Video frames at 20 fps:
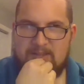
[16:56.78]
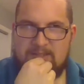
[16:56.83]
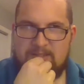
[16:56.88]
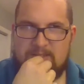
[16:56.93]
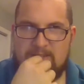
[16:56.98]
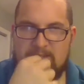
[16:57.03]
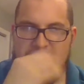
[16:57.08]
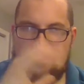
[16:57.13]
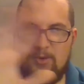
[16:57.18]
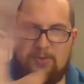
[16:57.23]

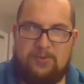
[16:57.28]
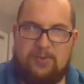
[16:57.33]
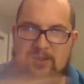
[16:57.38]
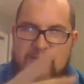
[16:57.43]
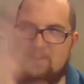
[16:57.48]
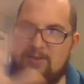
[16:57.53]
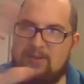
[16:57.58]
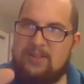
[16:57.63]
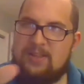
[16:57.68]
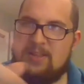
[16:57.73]
So
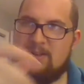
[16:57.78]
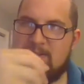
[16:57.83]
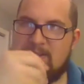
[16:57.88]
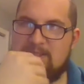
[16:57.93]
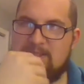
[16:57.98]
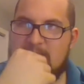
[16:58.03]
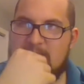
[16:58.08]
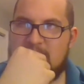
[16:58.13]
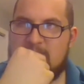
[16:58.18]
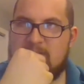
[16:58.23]
there
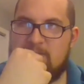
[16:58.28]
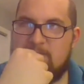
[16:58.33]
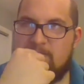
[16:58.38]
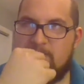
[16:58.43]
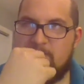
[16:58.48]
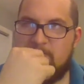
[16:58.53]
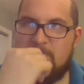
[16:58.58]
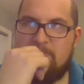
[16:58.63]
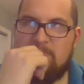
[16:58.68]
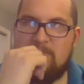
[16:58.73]
is this,
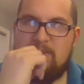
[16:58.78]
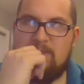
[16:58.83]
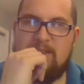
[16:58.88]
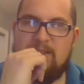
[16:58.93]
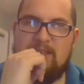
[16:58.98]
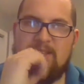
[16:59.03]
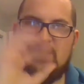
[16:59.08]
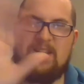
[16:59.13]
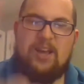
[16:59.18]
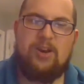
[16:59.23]

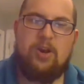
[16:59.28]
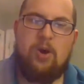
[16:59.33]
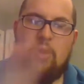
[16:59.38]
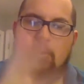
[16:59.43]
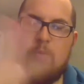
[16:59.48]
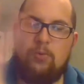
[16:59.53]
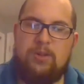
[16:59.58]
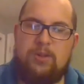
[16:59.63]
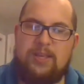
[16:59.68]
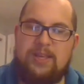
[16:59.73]
it's not
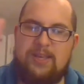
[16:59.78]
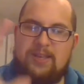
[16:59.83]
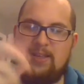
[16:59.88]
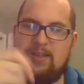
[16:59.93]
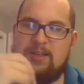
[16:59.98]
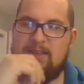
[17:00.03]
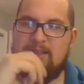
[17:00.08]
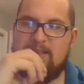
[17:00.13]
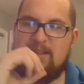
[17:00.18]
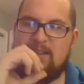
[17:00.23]
wholly,
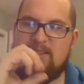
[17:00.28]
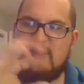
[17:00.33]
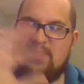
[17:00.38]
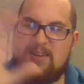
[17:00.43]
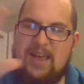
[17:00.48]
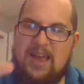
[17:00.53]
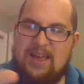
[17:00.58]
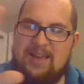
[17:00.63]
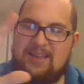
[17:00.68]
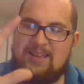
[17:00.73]

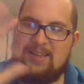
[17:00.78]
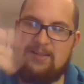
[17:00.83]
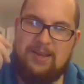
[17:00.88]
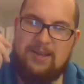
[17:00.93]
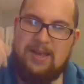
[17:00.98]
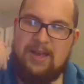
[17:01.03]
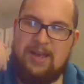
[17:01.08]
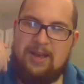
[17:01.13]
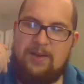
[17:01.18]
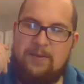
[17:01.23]

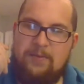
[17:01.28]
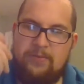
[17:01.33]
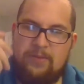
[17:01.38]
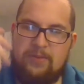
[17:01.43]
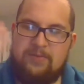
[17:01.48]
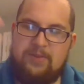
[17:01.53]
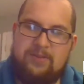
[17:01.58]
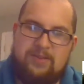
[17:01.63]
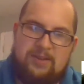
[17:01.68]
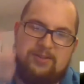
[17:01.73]

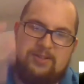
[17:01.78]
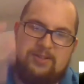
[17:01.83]
there's a